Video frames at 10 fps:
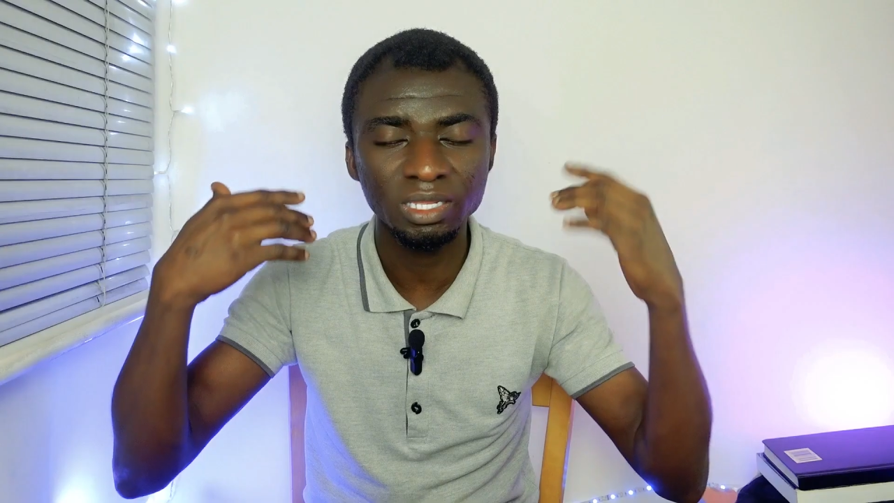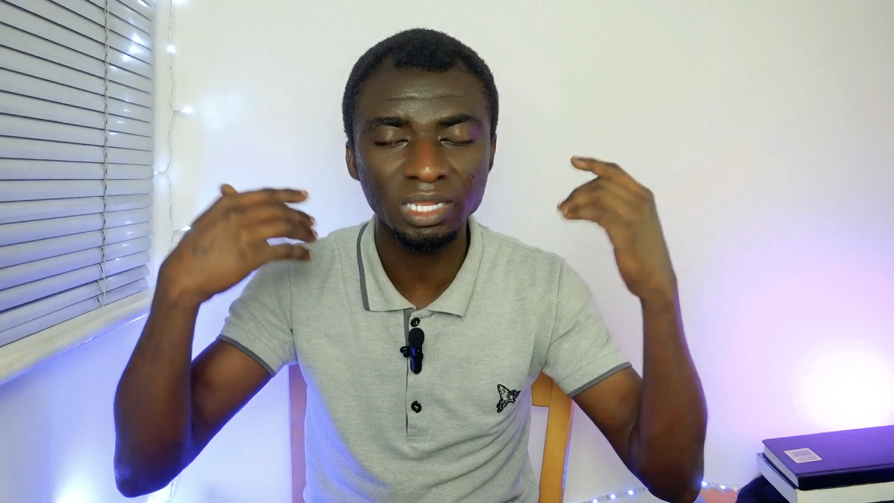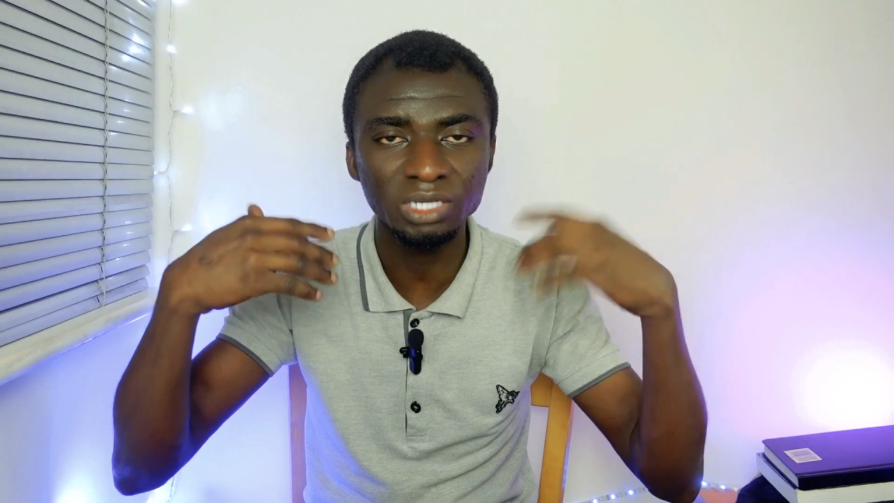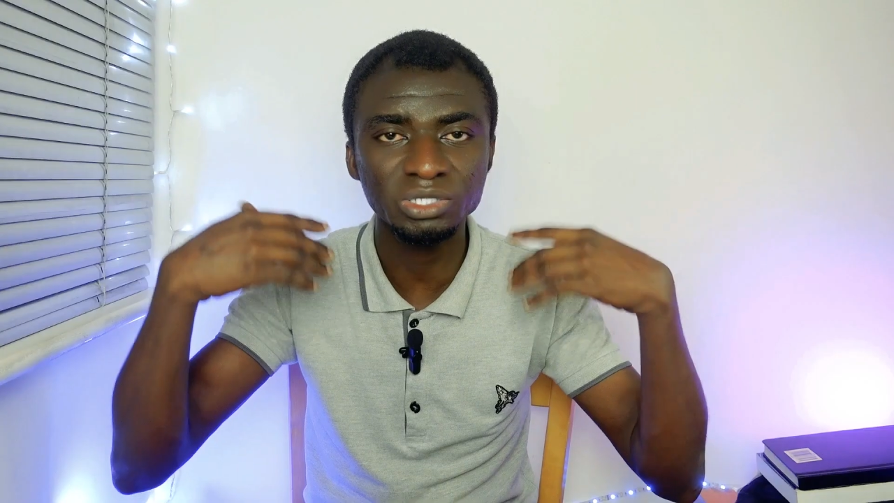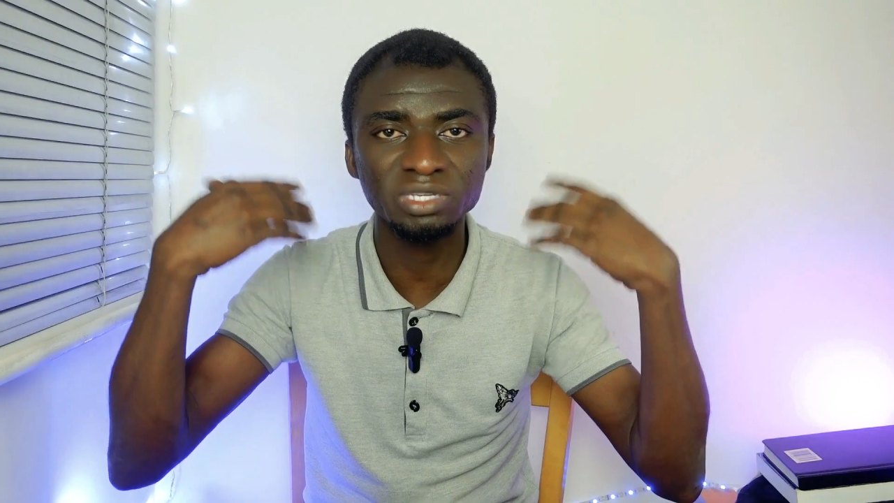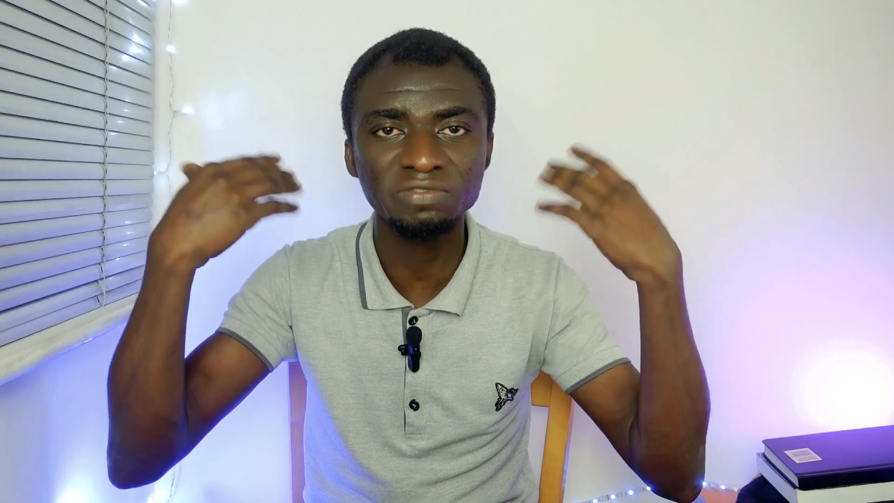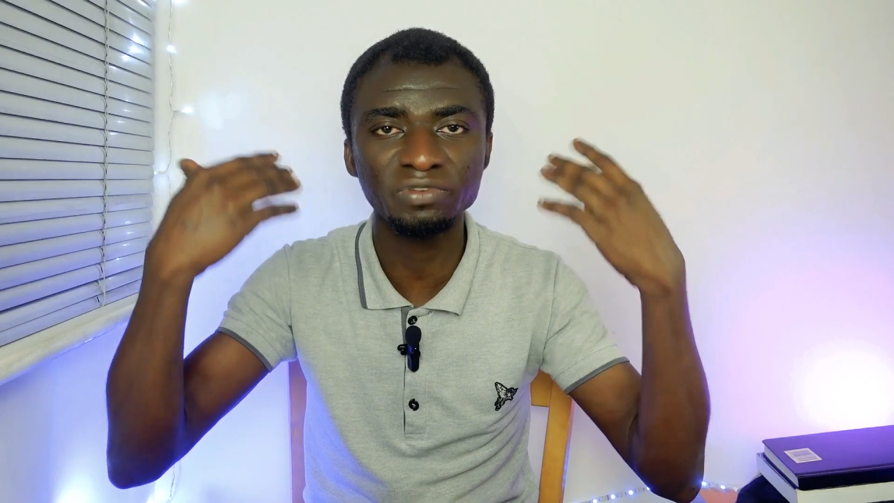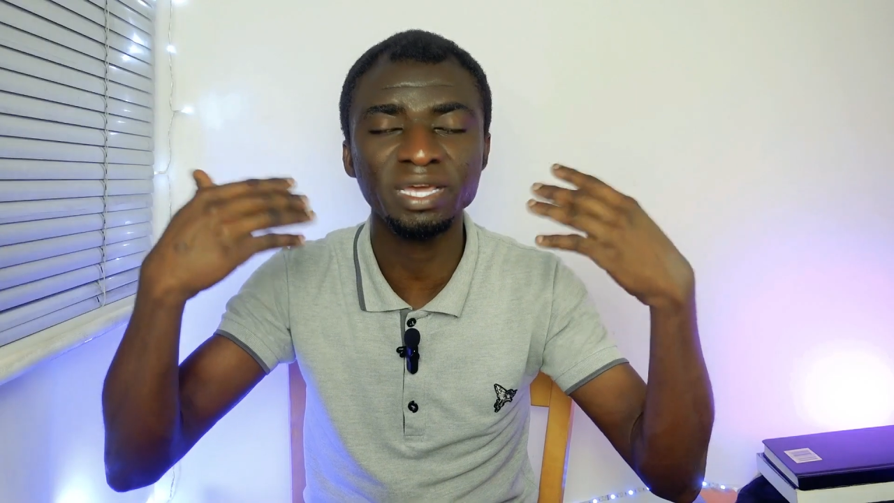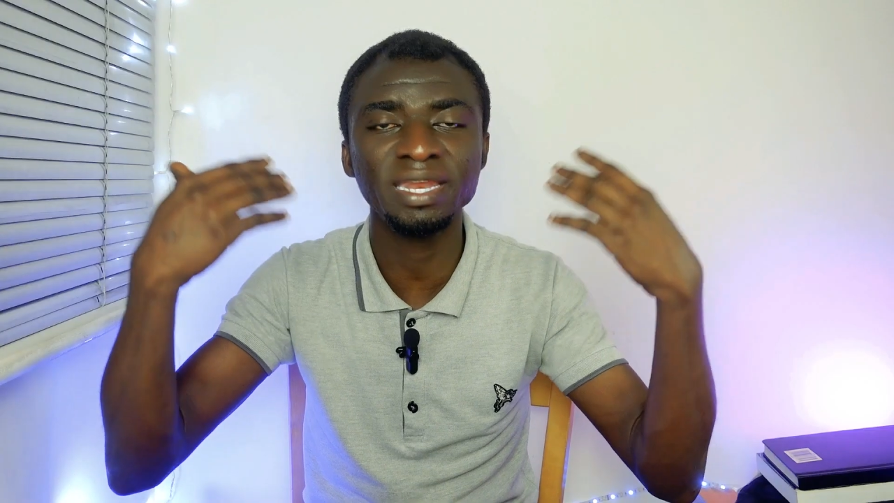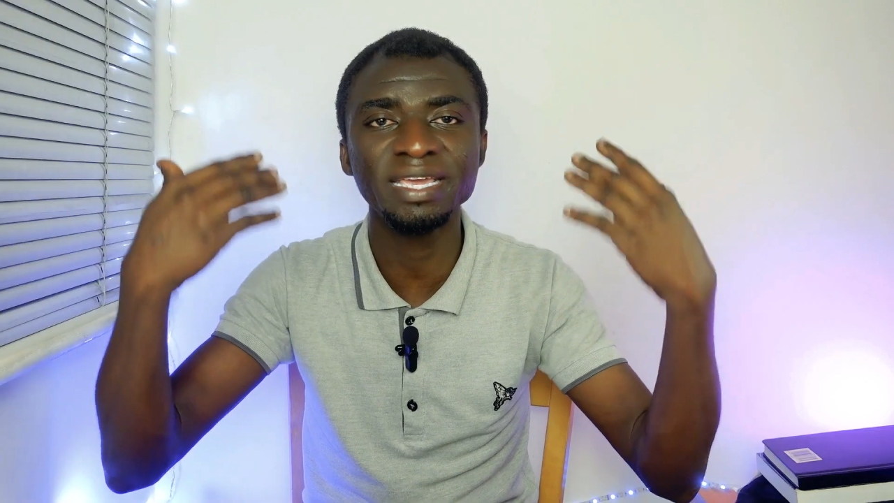That should give you
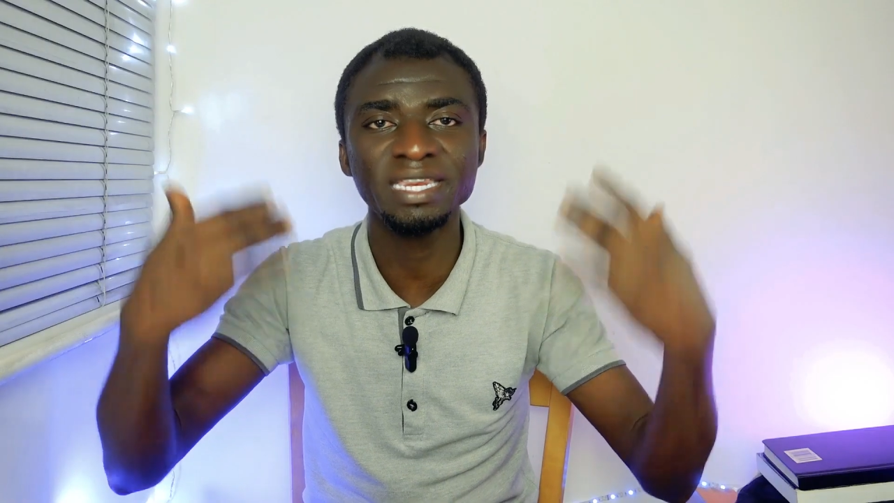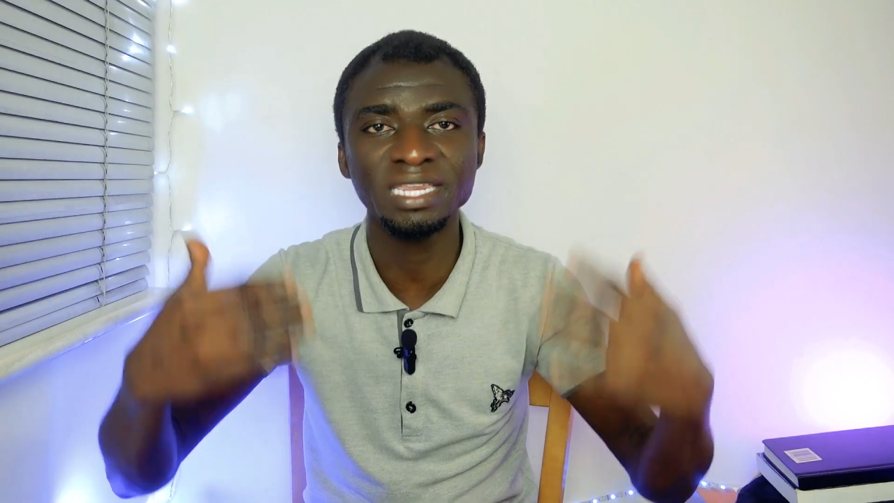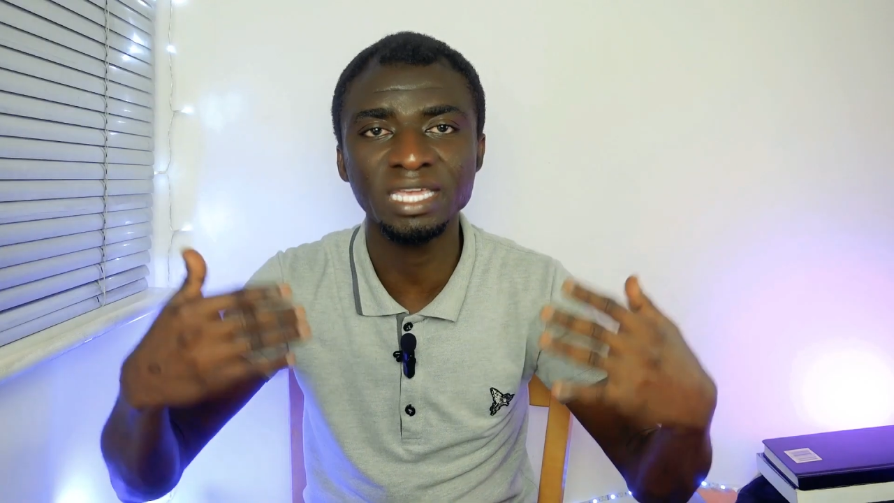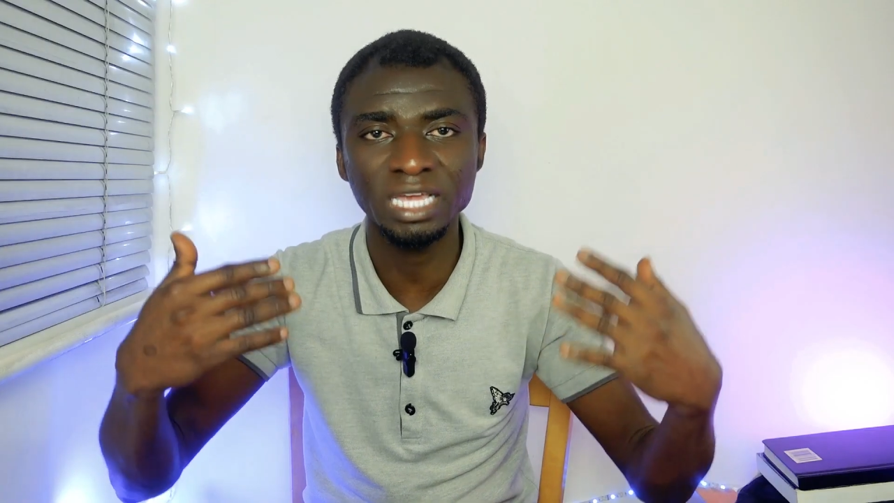an idea